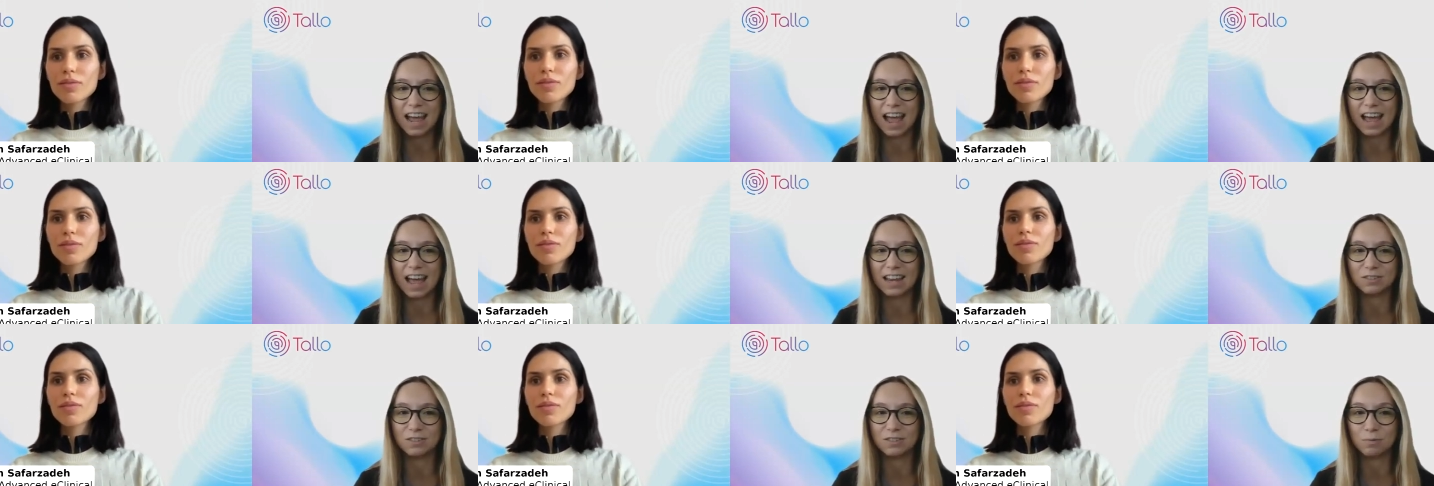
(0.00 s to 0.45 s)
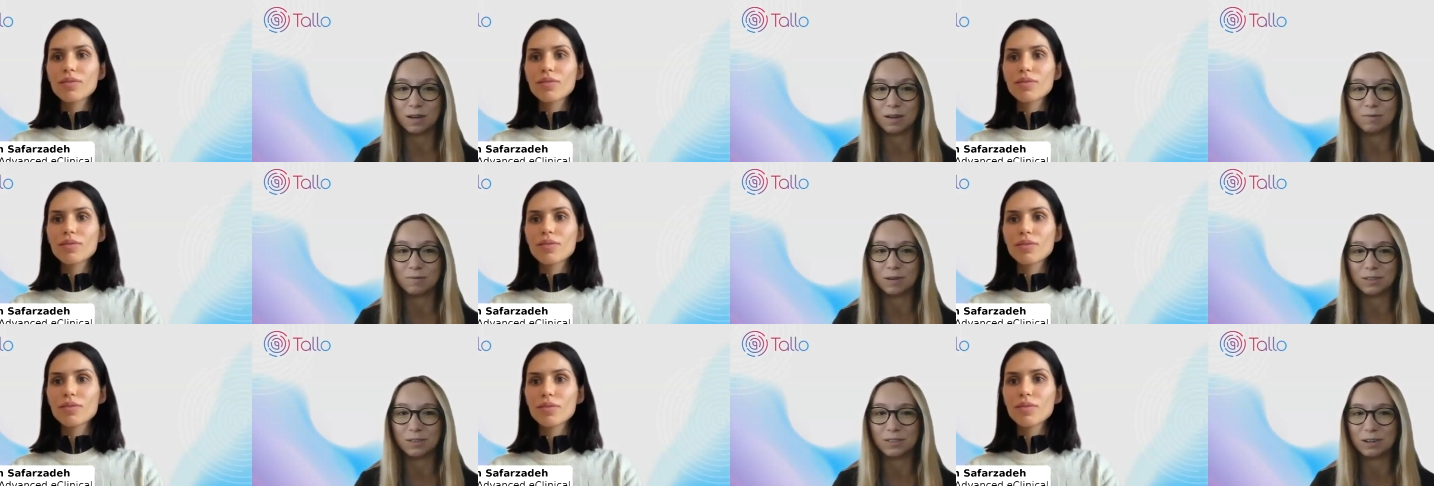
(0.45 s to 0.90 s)
Speaker 1: and
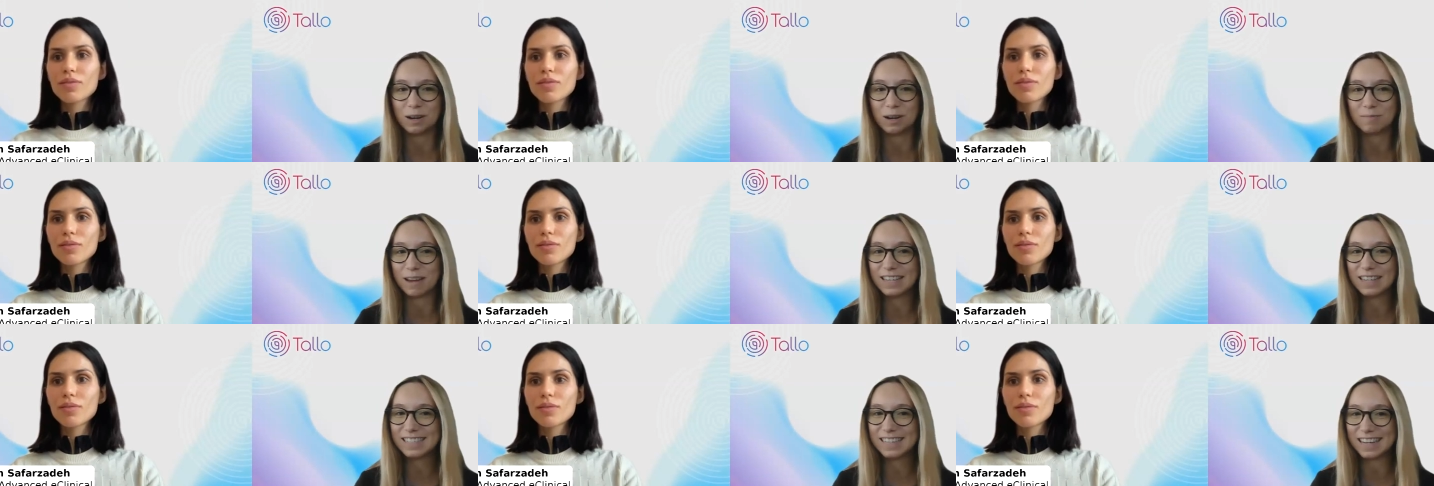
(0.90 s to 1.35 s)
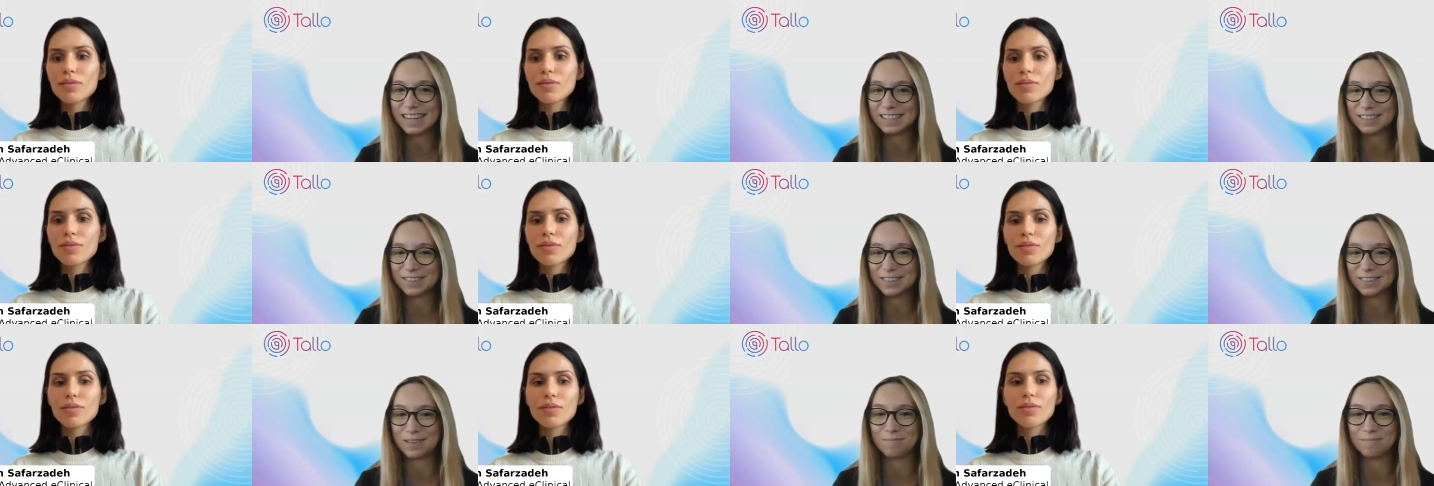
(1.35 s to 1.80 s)
we will do our best to
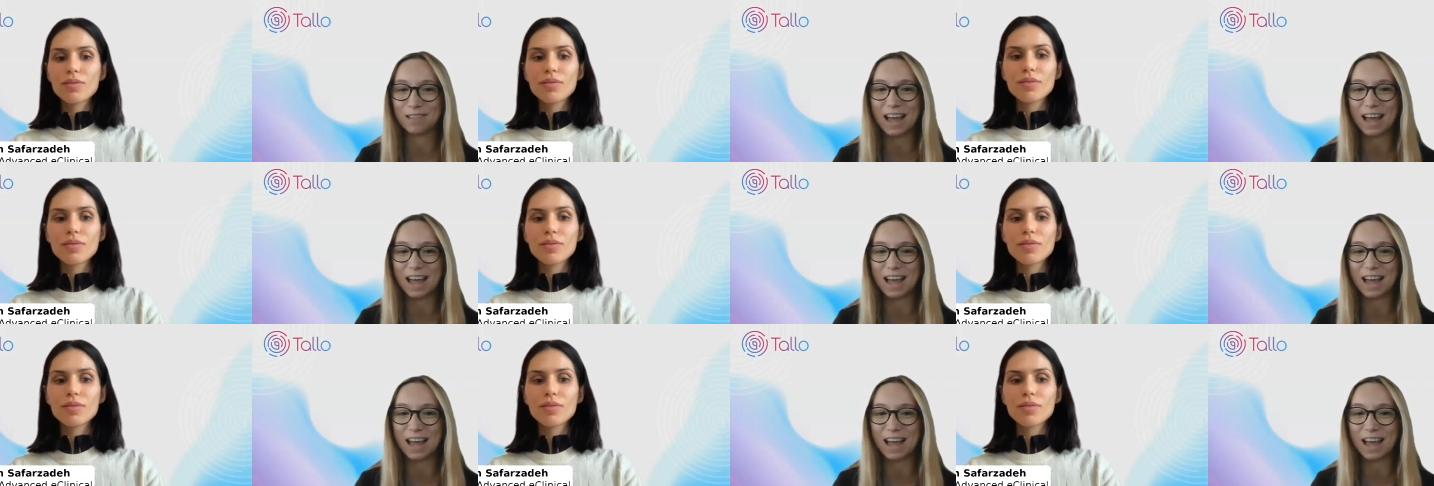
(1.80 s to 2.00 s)
answer them